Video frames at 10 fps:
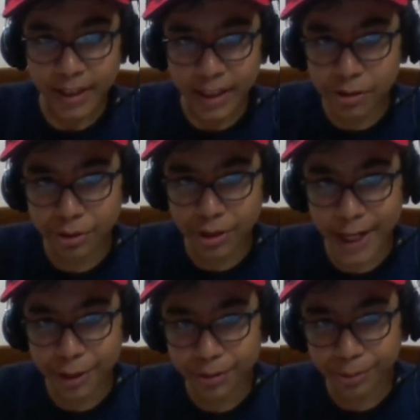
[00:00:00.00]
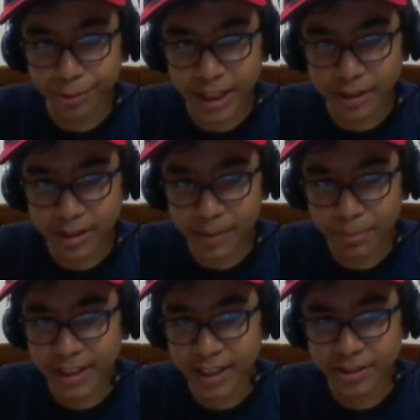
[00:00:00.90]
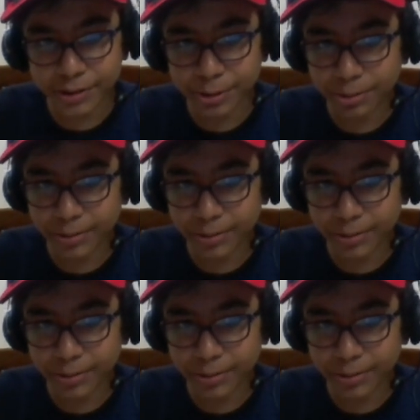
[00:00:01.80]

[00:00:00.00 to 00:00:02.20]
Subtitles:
He could try rook e3, but then just queen